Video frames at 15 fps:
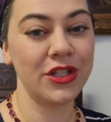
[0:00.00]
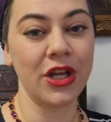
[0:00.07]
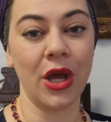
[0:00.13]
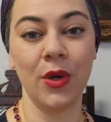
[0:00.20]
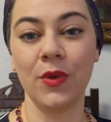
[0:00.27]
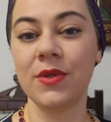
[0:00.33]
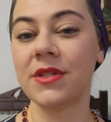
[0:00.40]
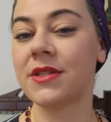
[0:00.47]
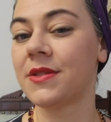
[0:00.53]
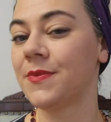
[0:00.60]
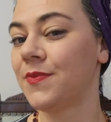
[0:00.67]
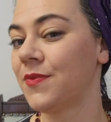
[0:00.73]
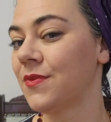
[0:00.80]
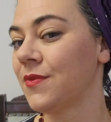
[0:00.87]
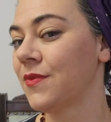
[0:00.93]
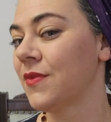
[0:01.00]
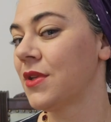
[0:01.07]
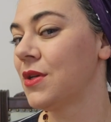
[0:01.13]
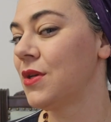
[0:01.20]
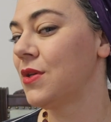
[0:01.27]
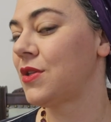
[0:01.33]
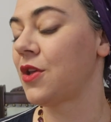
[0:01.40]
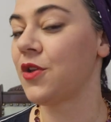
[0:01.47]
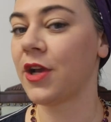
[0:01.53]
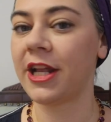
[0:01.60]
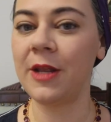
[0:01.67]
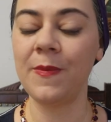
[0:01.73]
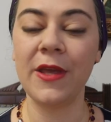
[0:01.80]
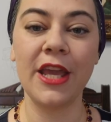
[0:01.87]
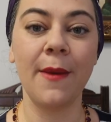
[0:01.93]
stones. So they're
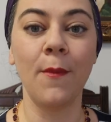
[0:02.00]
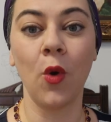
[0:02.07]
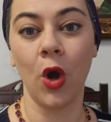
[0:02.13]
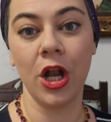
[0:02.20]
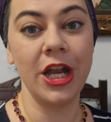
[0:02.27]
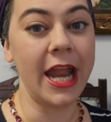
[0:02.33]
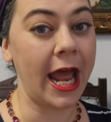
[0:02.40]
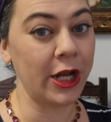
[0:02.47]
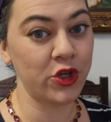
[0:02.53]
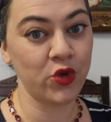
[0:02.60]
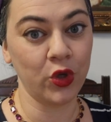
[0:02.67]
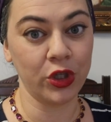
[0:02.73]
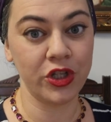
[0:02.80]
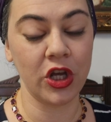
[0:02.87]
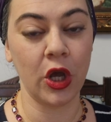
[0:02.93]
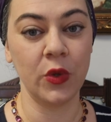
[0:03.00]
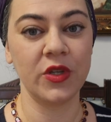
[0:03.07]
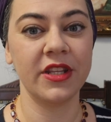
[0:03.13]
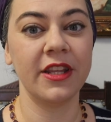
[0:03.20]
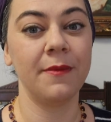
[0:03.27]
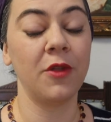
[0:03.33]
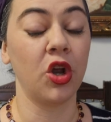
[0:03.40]
going to be a more natural tone to them.